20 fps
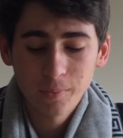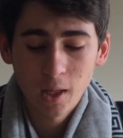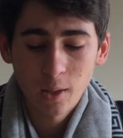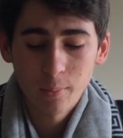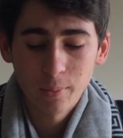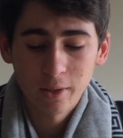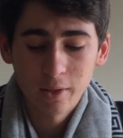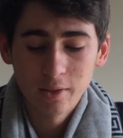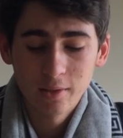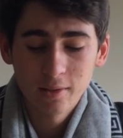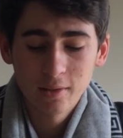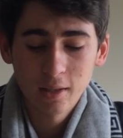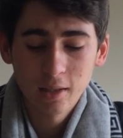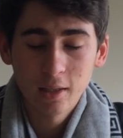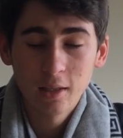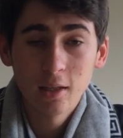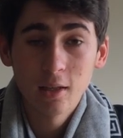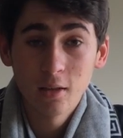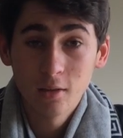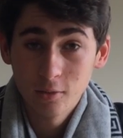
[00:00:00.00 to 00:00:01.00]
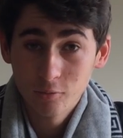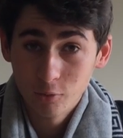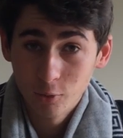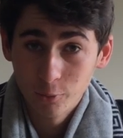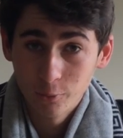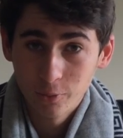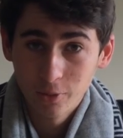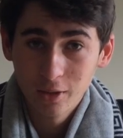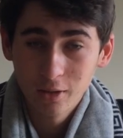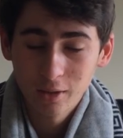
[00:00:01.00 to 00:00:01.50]
and we can see
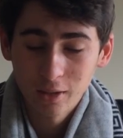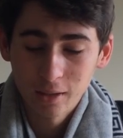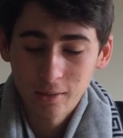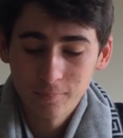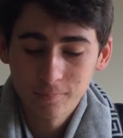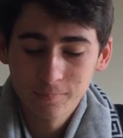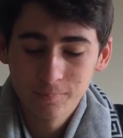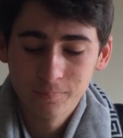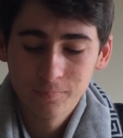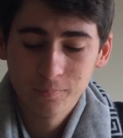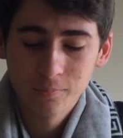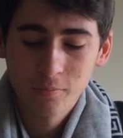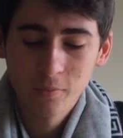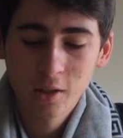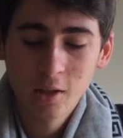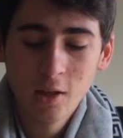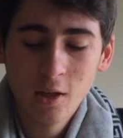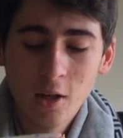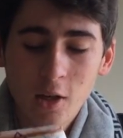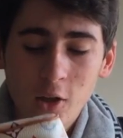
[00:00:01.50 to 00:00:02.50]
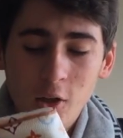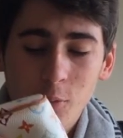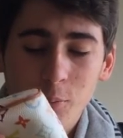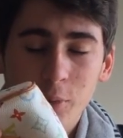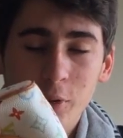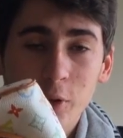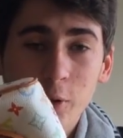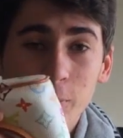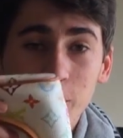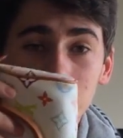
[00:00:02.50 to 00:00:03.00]
revealing the
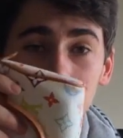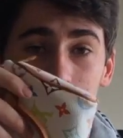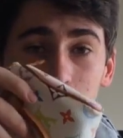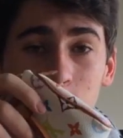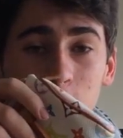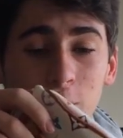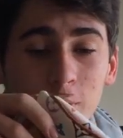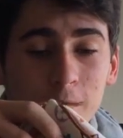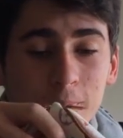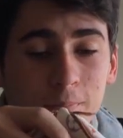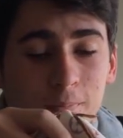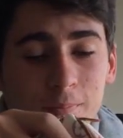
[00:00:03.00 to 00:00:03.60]
beautiful